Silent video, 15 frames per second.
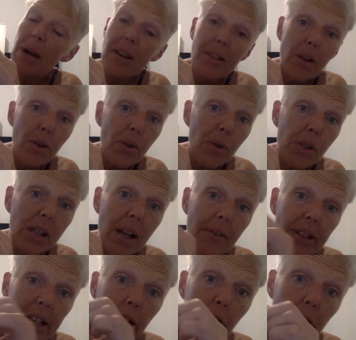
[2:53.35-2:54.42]
and they're those
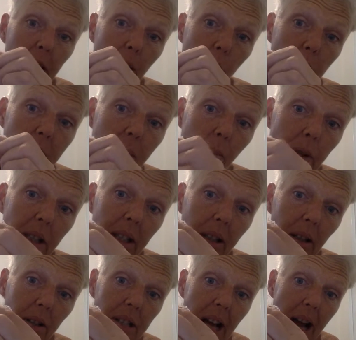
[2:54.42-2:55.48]
lovely acrylic ones with a
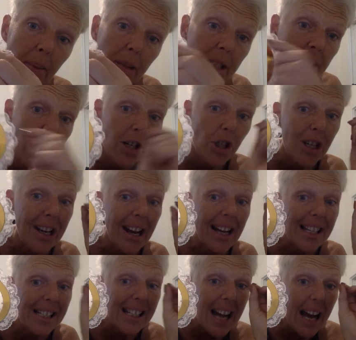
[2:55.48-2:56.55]
little diamond touch,
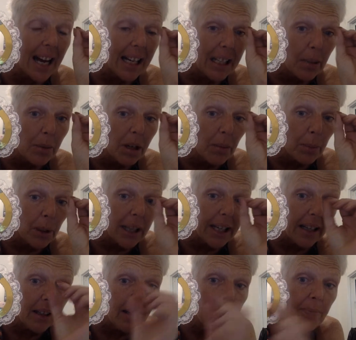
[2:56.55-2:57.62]
nice tiny bit of
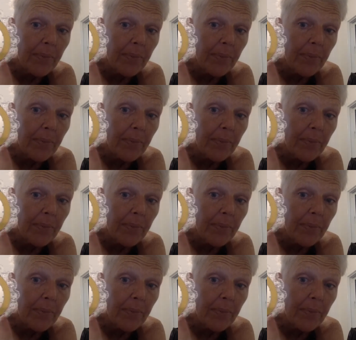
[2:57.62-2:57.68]
bling,